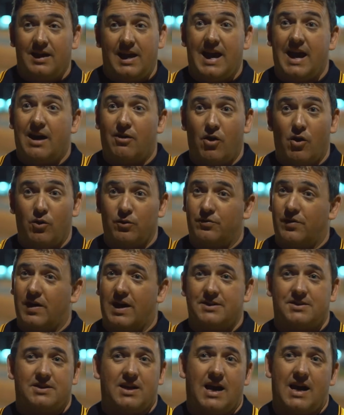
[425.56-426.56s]
our old
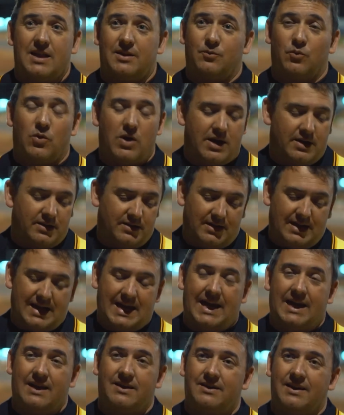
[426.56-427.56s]
farts car that won it,
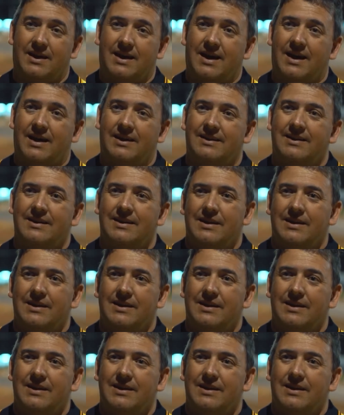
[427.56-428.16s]
and the